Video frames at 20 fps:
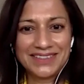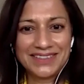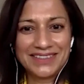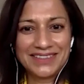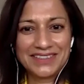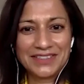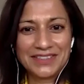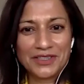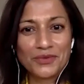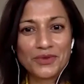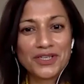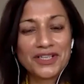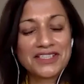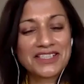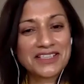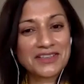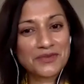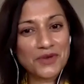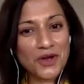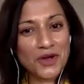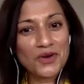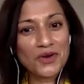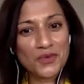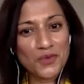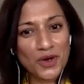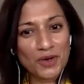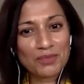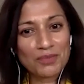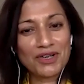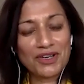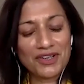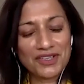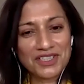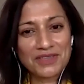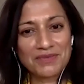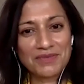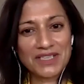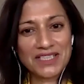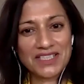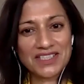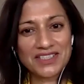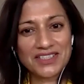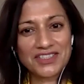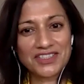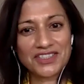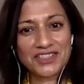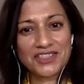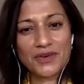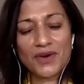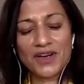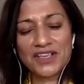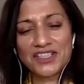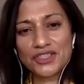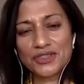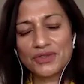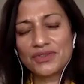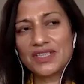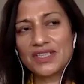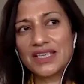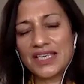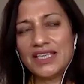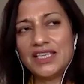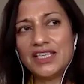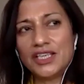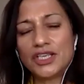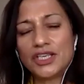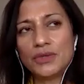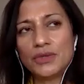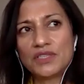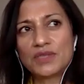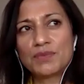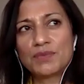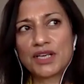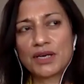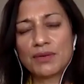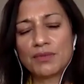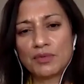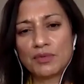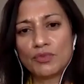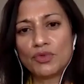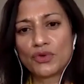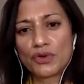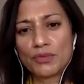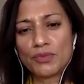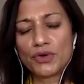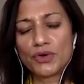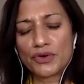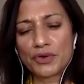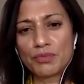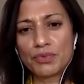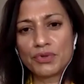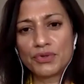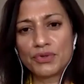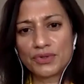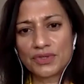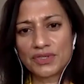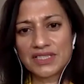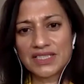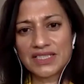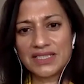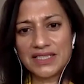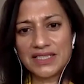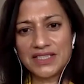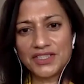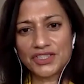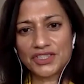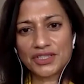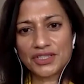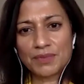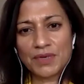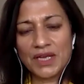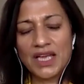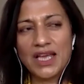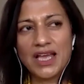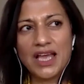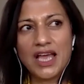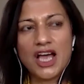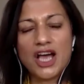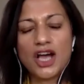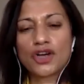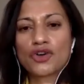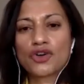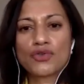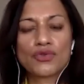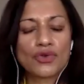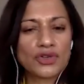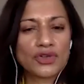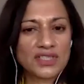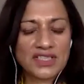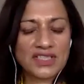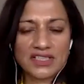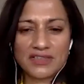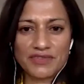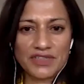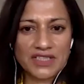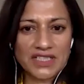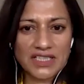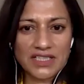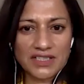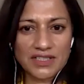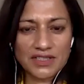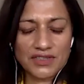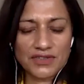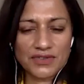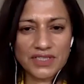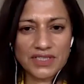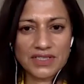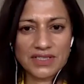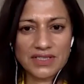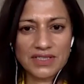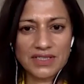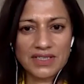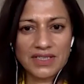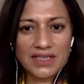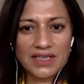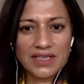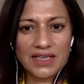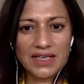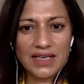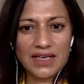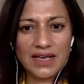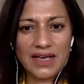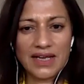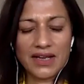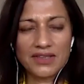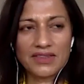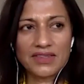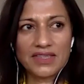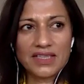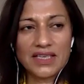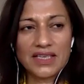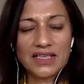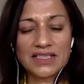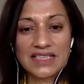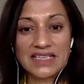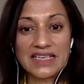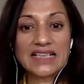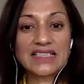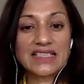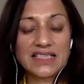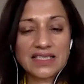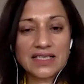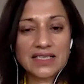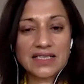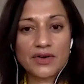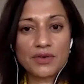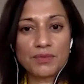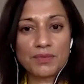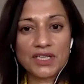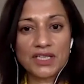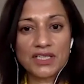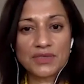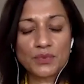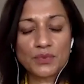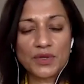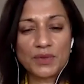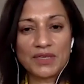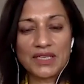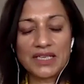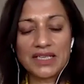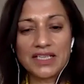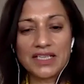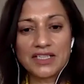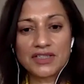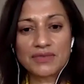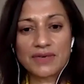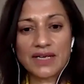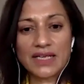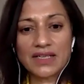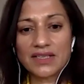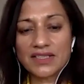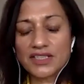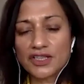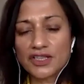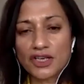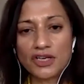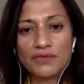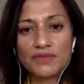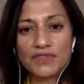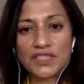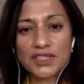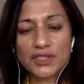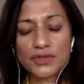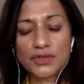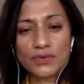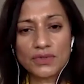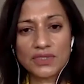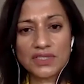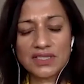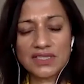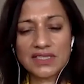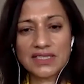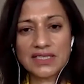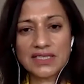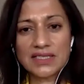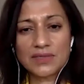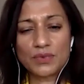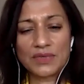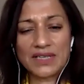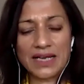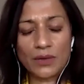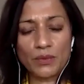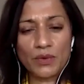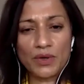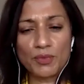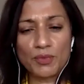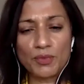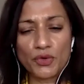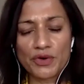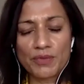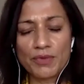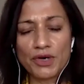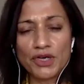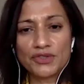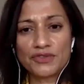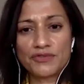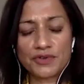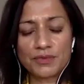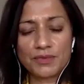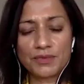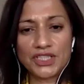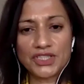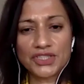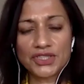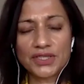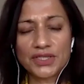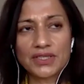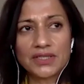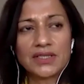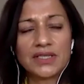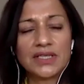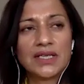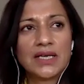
So the words are only one part of the message. So I do think EQ is becoming more and more important in leadership across different industries. And I think it's necessary because we're beginning to recognize, and COVID has taught us this, but now we're more remote from each other,